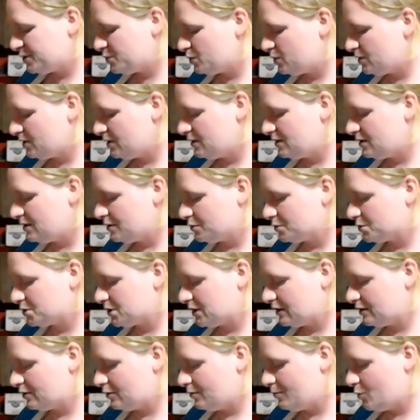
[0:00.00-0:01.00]
one, there was a
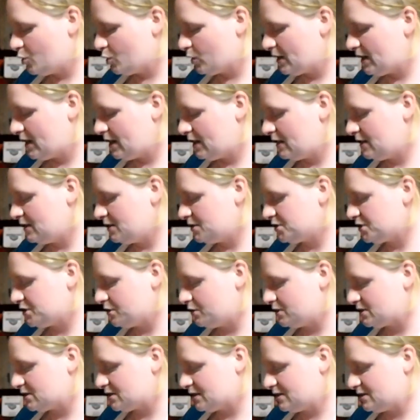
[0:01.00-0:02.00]
little more in it, so
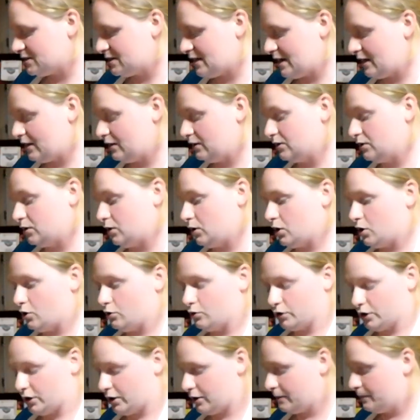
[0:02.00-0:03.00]
it's going to take a little
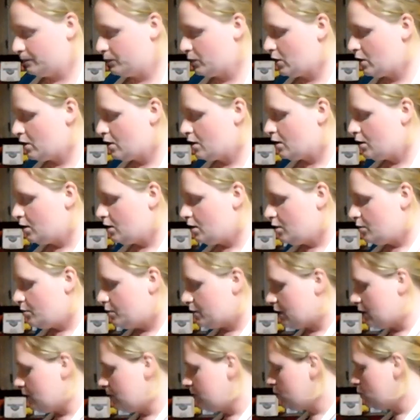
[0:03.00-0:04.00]
longer. But
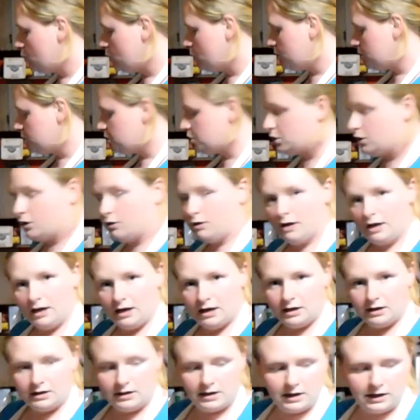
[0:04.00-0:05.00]
I'm going to go
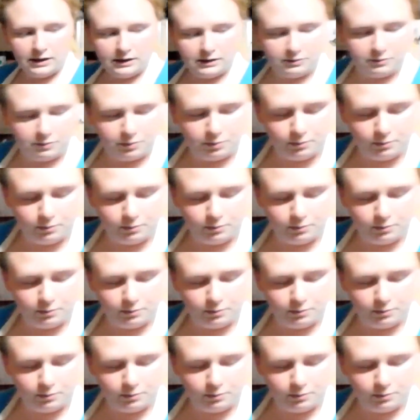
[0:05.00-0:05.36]
ahead and